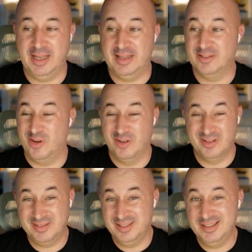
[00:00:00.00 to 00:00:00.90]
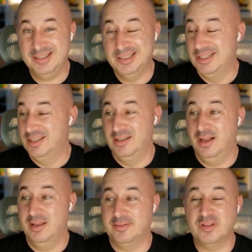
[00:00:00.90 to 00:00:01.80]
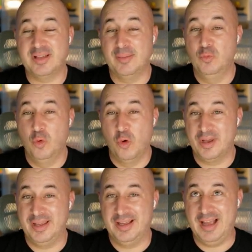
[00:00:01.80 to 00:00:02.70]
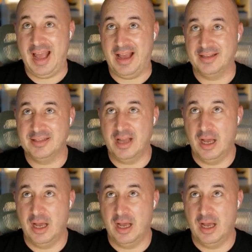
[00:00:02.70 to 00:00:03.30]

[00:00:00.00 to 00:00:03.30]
And honestly, as long as I'm walking at